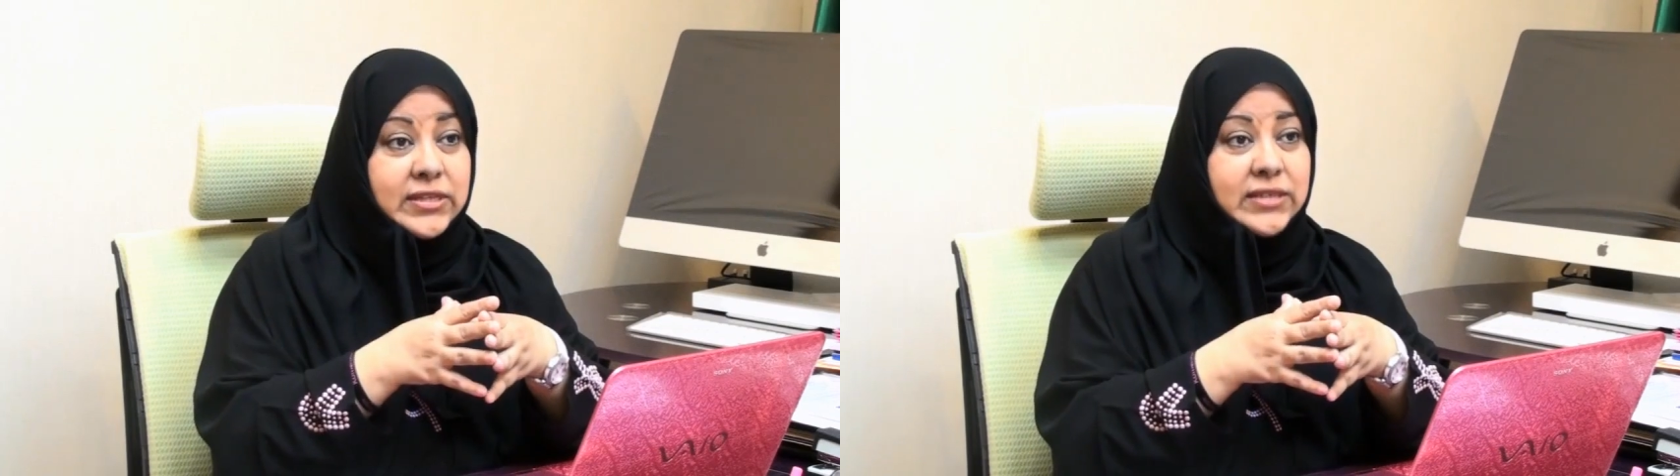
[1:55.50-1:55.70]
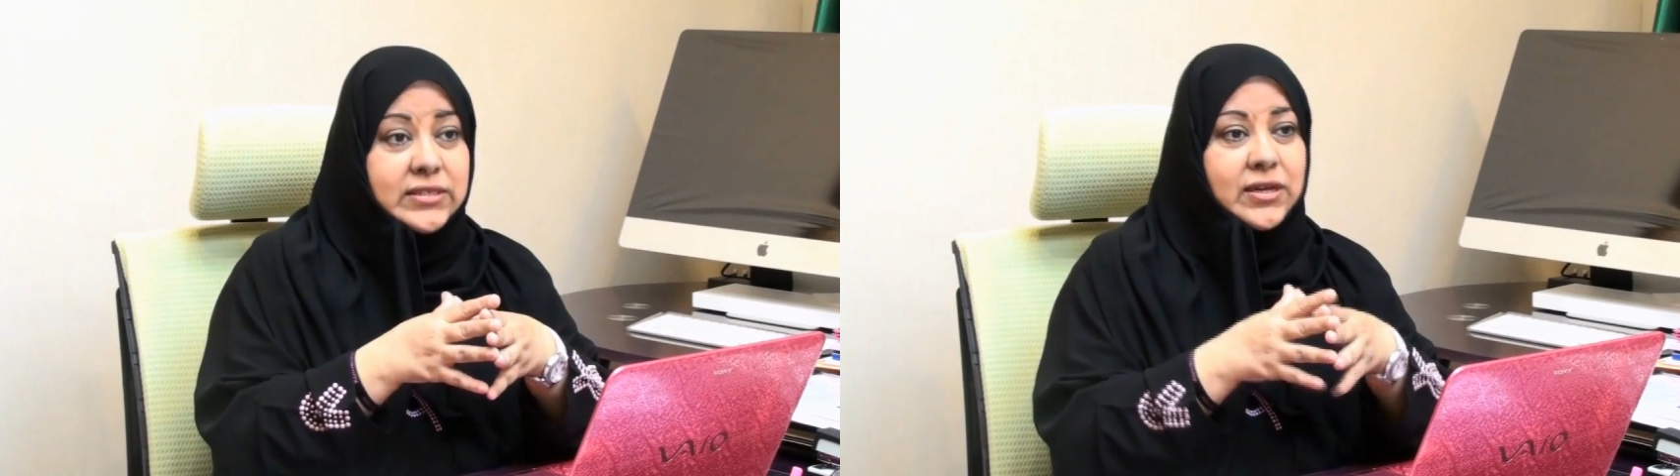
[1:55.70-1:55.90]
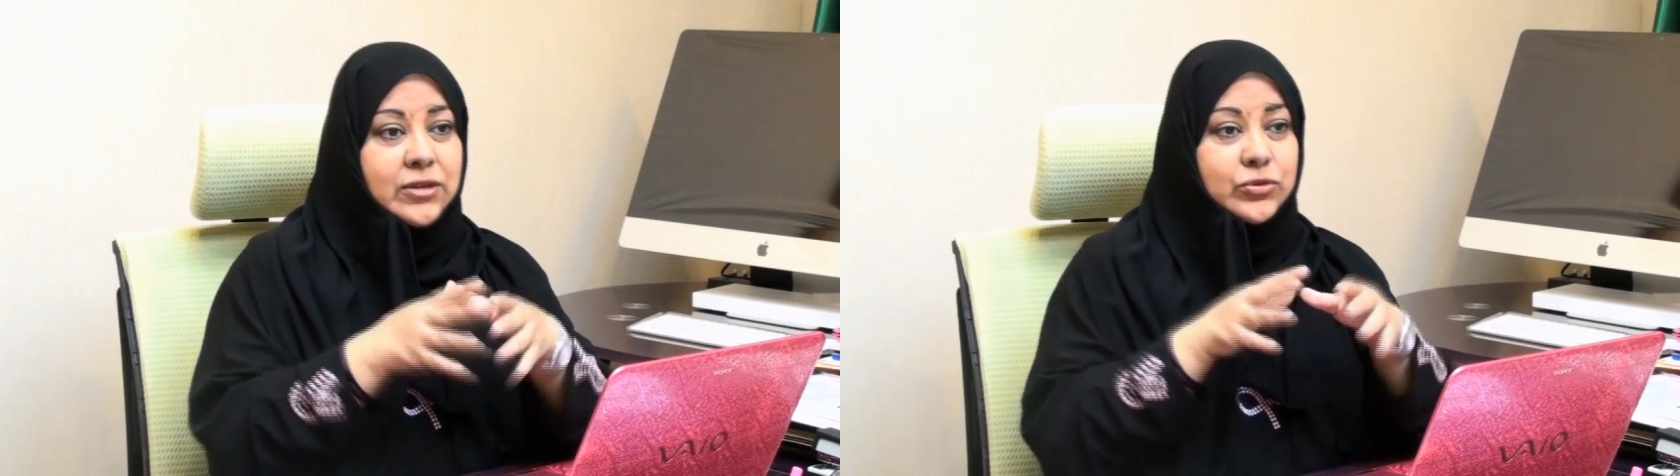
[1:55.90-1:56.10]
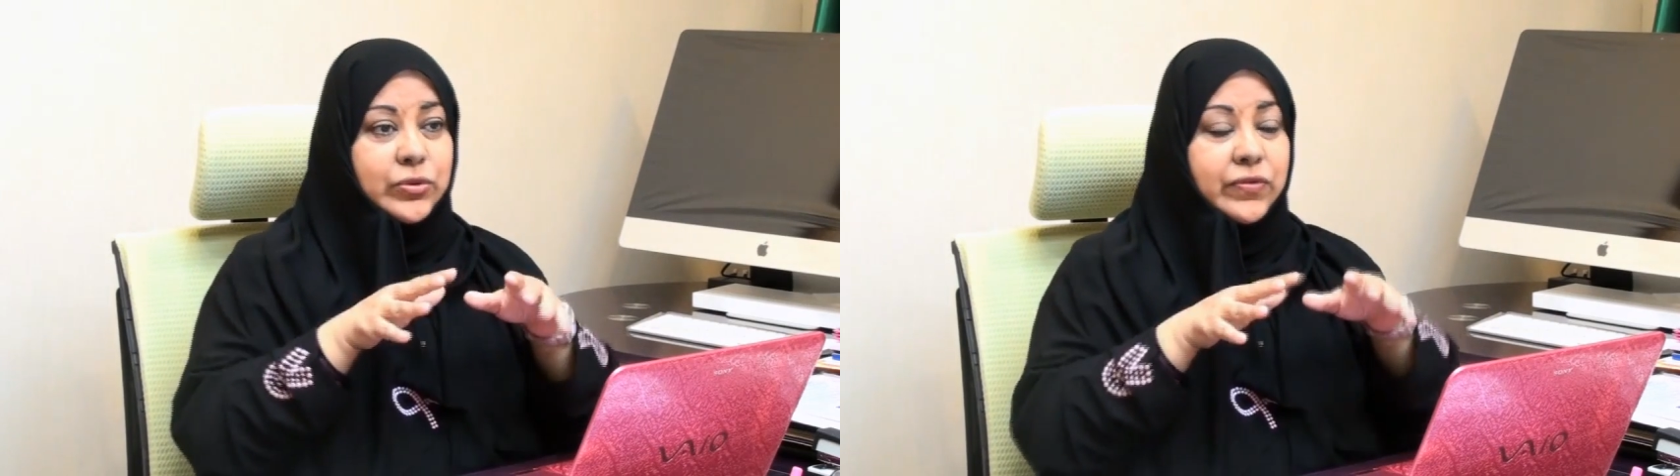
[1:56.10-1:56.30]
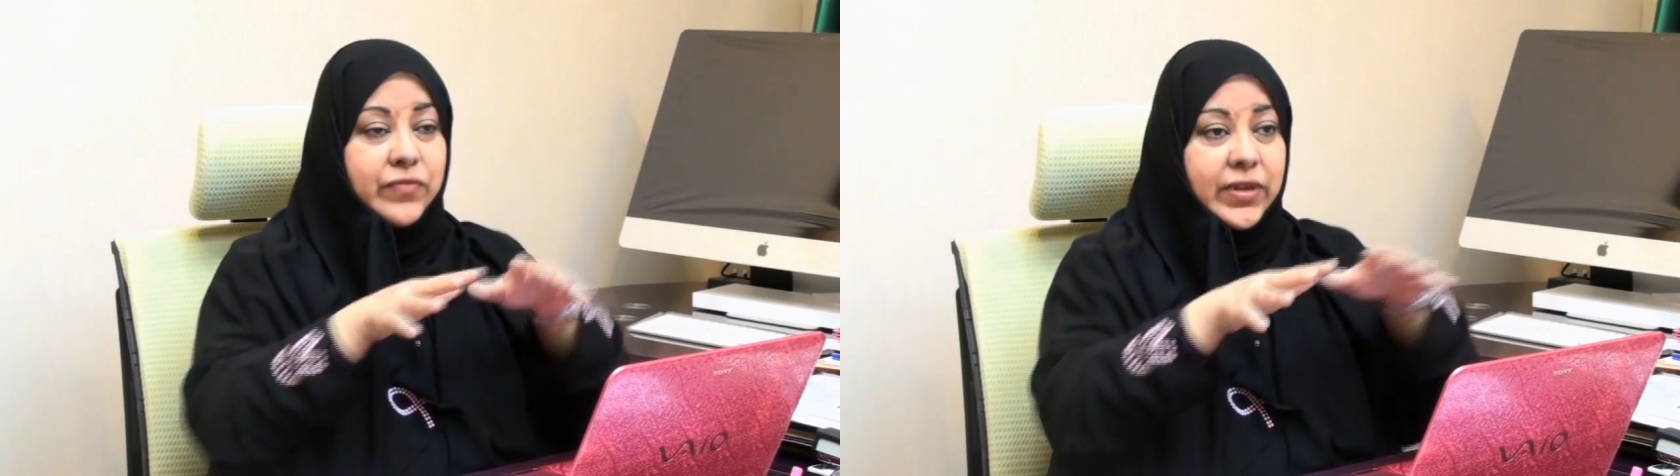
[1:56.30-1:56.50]
they start
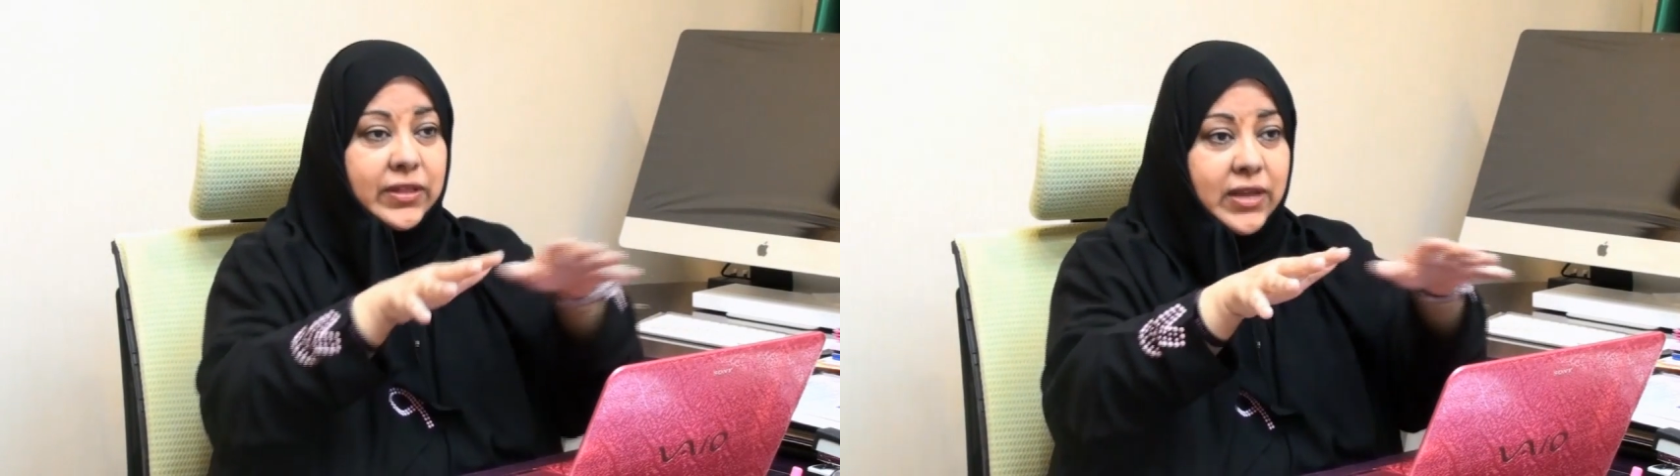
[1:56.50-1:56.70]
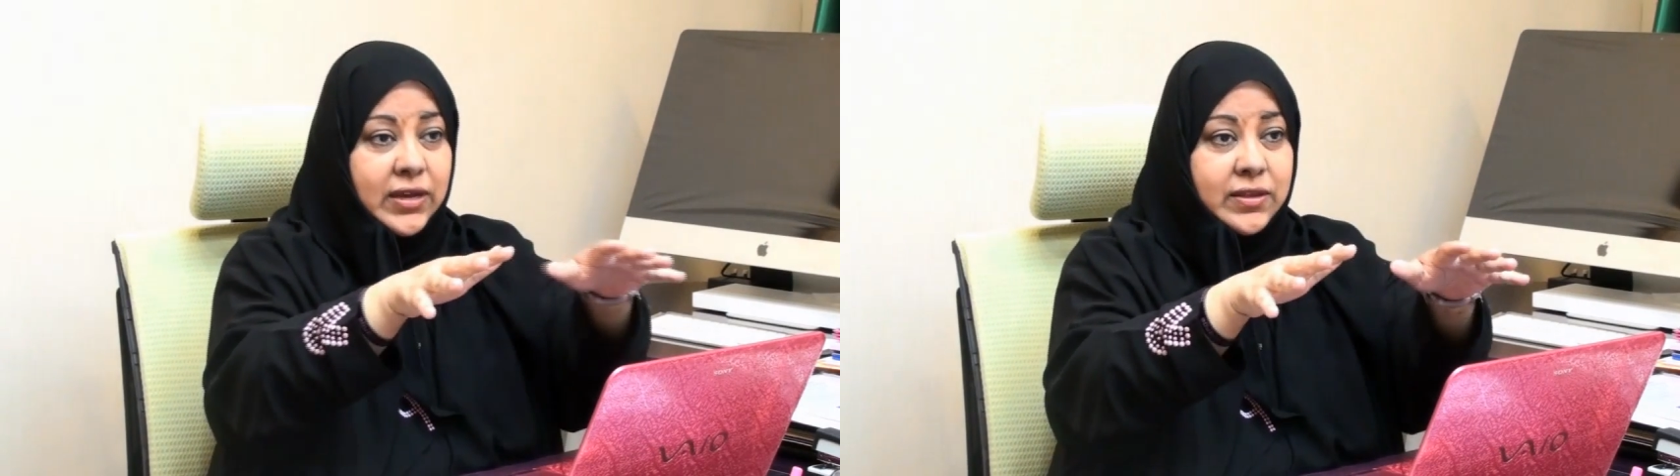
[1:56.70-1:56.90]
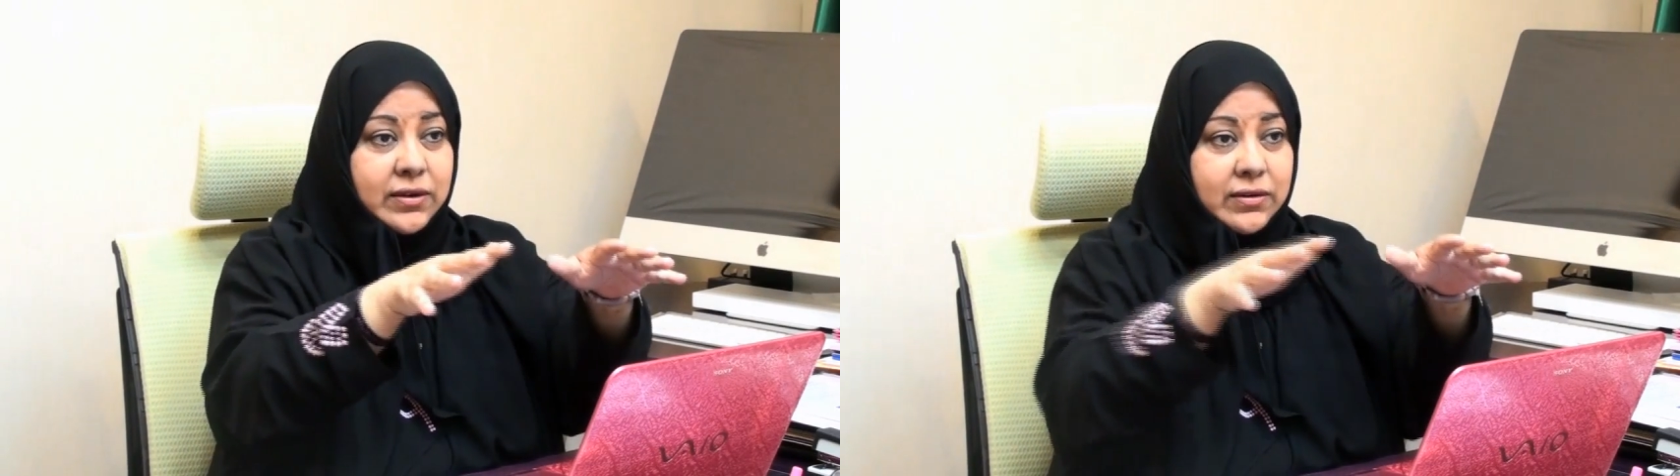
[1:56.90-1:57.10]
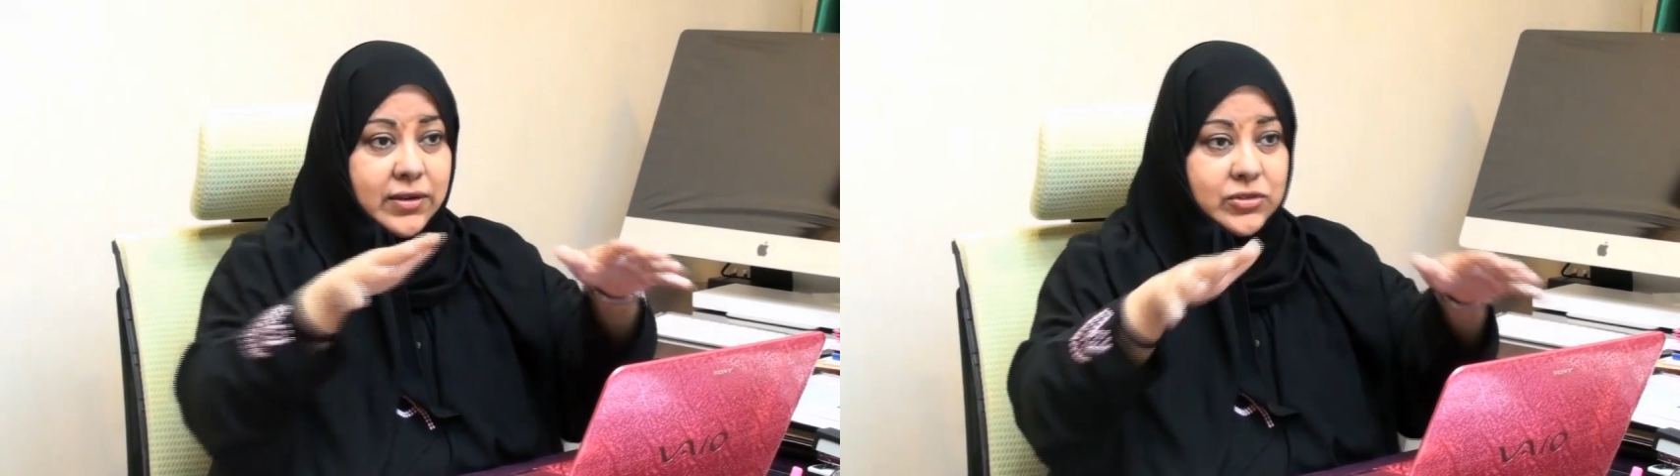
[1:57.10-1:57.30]
to invade the other